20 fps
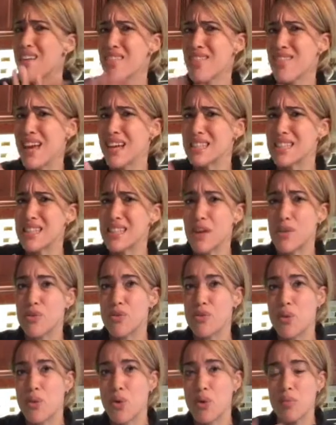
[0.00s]
that's not
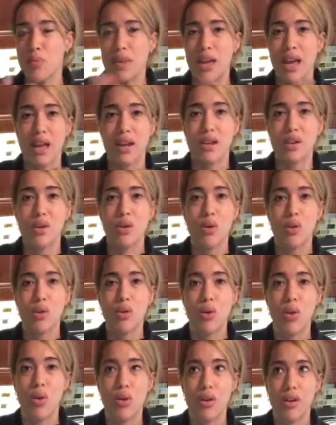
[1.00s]
for me, I can no
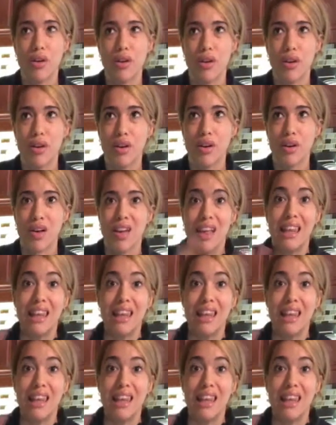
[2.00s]
longer